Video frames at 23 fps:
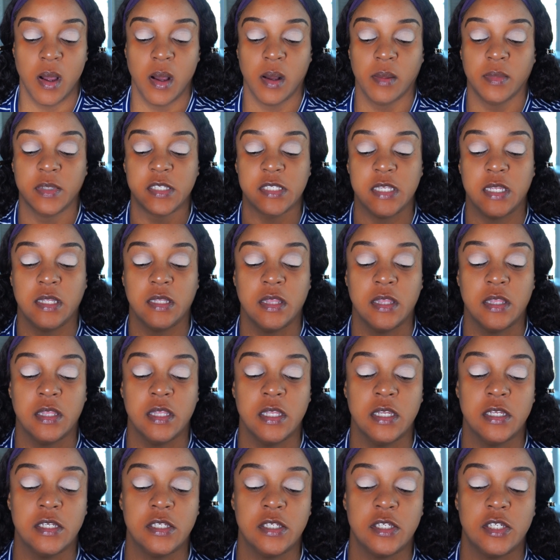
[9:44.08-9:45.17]
I'm going to take
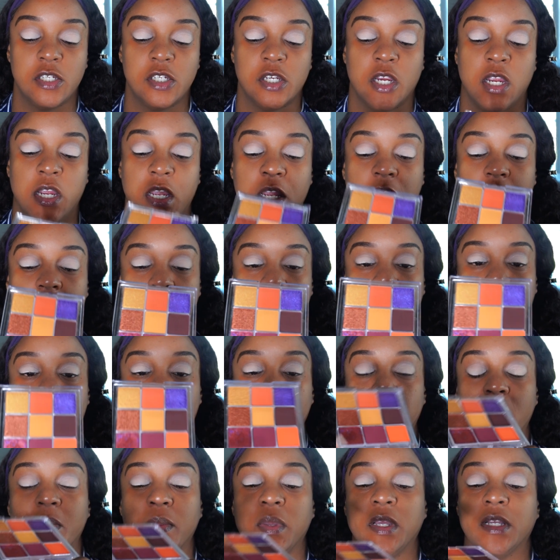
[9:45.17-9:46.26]
this shade. I'm
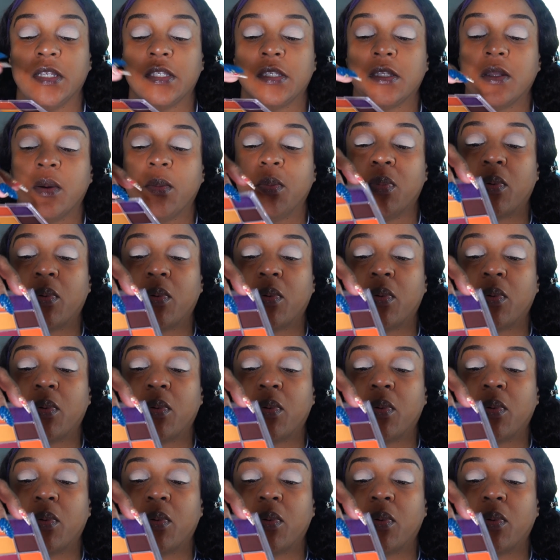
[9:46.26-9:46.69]
going to mix the